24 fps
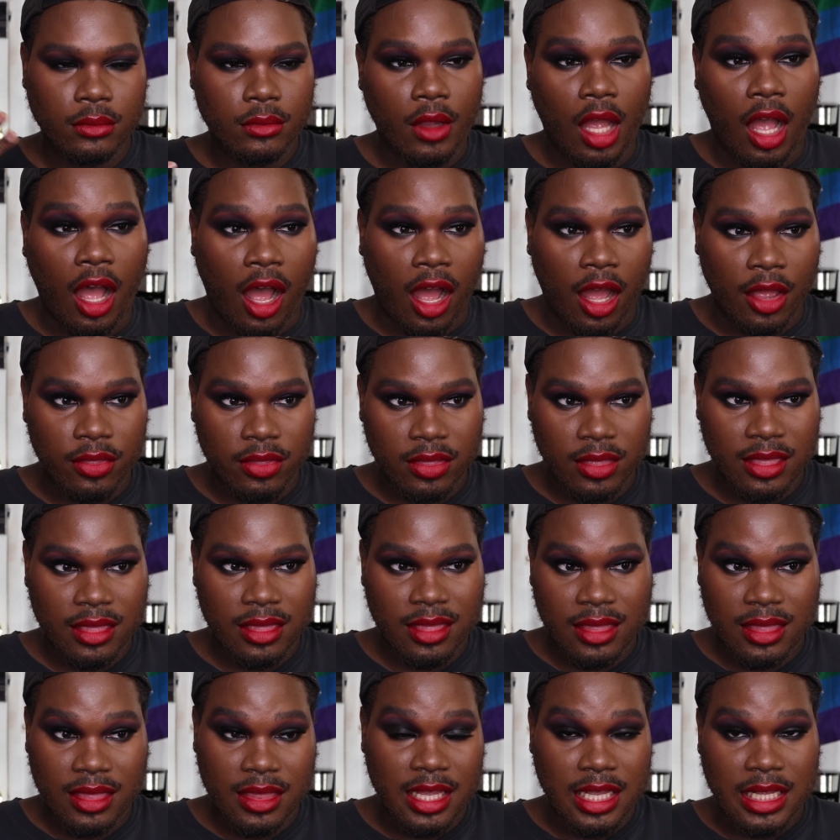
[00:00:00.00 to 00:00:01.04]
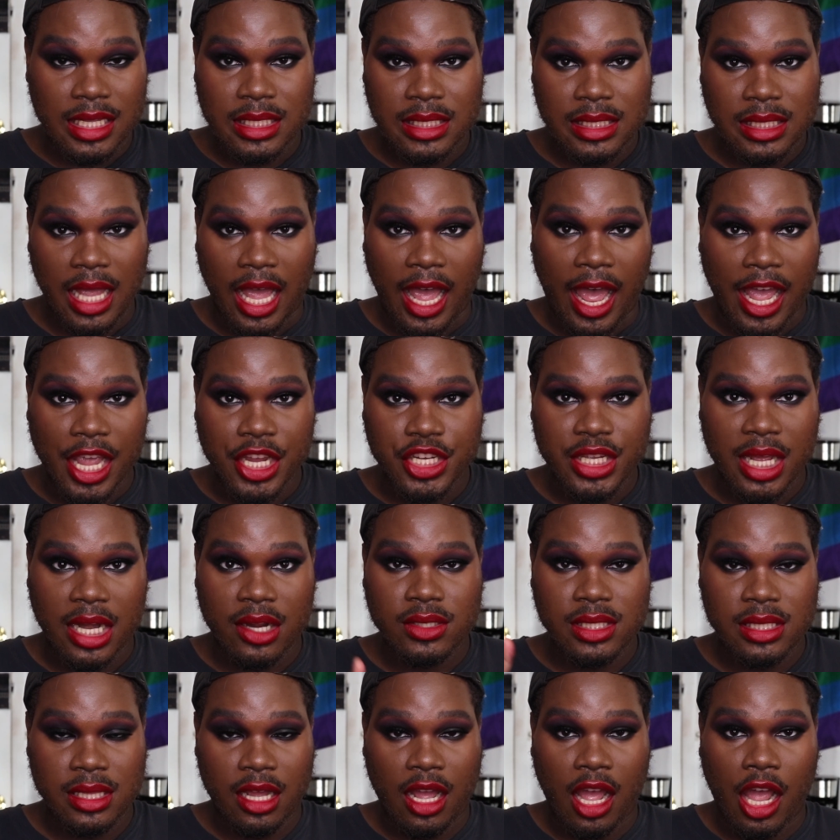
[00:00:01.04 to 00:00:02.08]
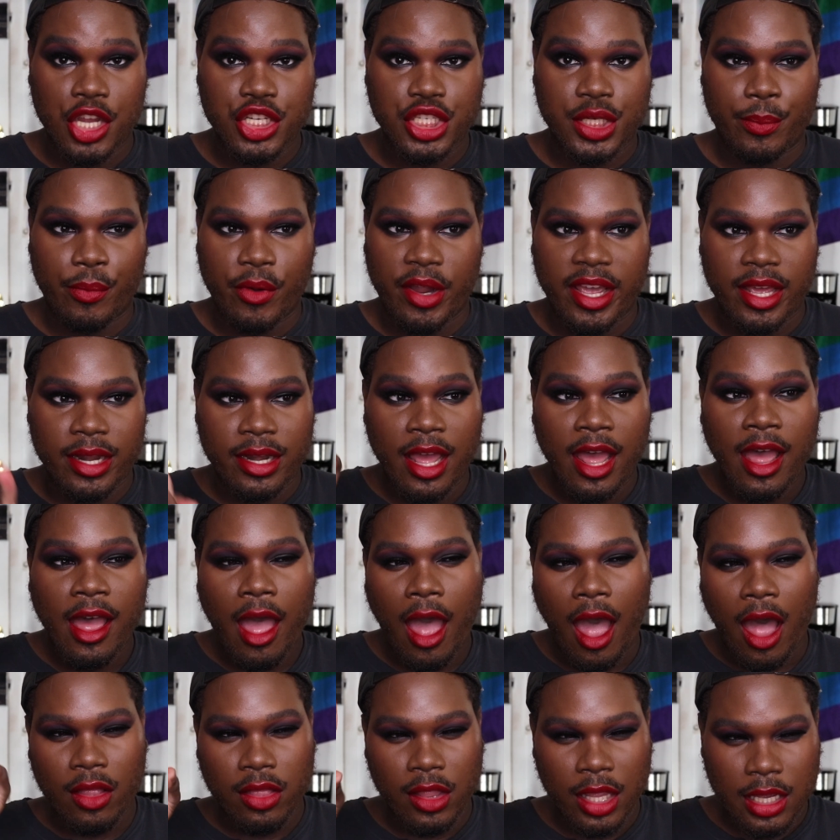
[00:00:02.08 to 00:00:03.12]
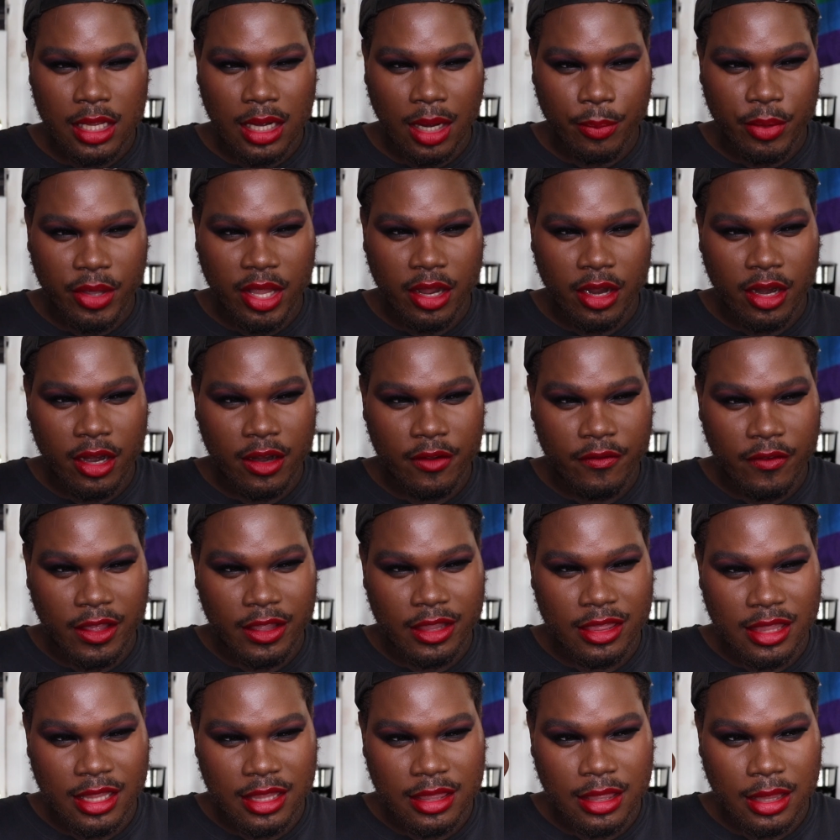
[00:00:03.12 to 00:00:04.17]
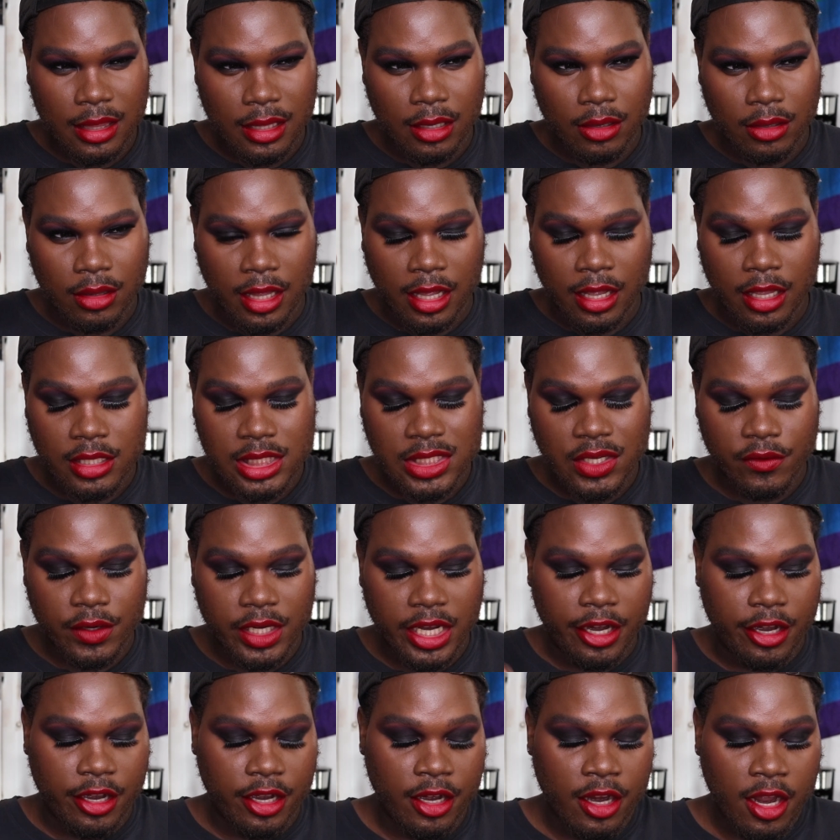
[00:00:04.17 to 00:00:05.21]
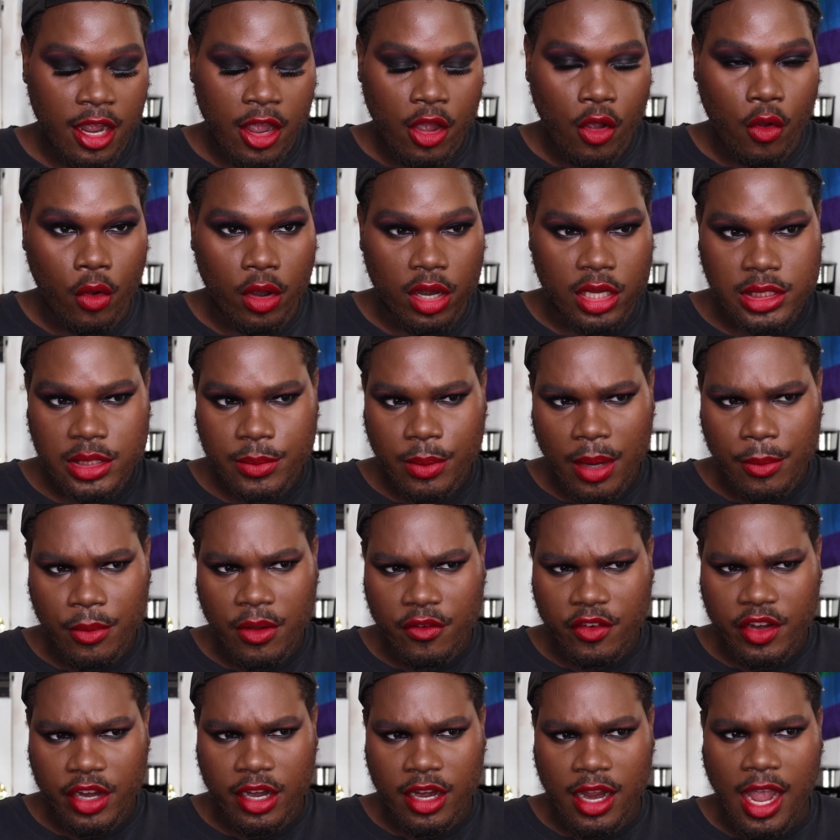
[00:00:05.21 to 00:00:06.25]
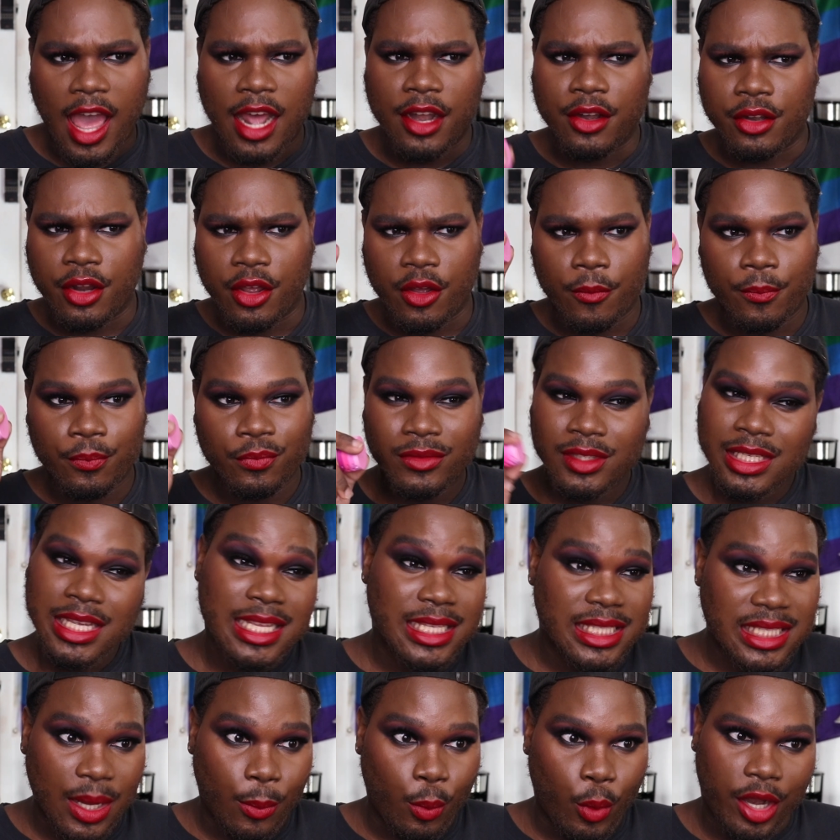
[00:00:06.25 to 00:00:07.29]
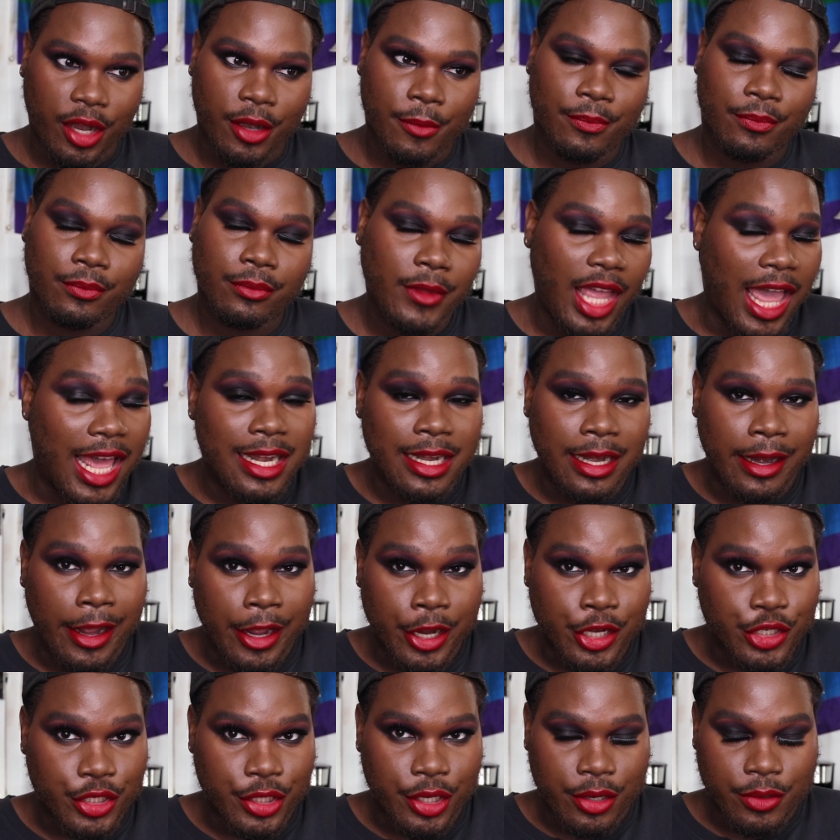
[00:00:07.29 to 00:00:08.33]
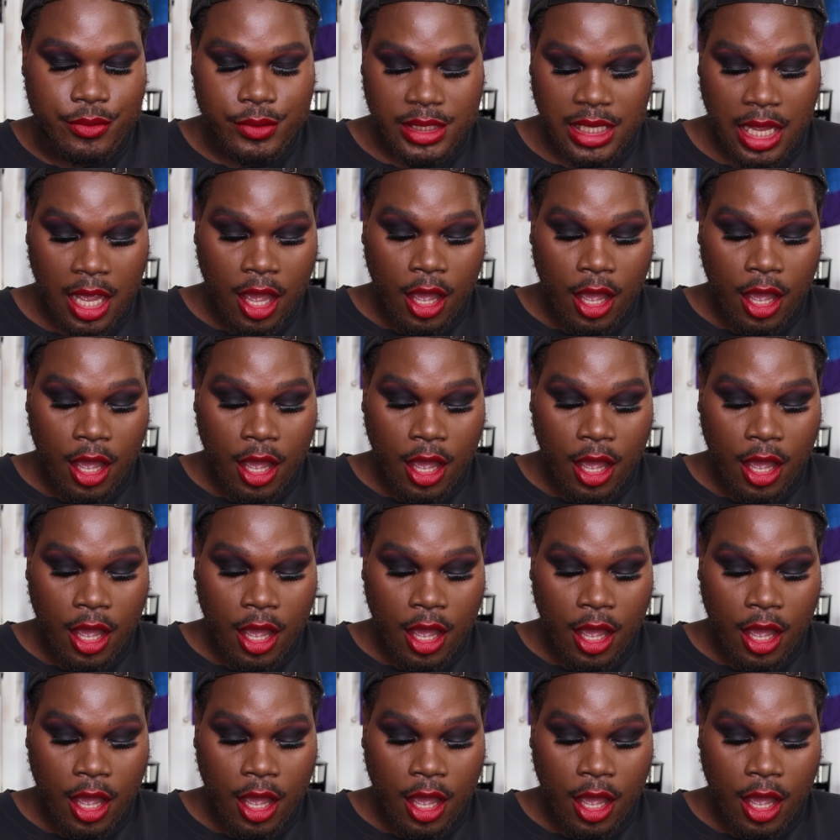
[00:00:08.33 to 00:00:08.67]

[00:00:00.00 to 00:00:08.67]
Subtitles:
on these eyeshadows in the Kaja brand. I'll link it up here if I think the little link is over there, or it's probably over here. I don't know. It's somewhere. I don't think Andrew knows.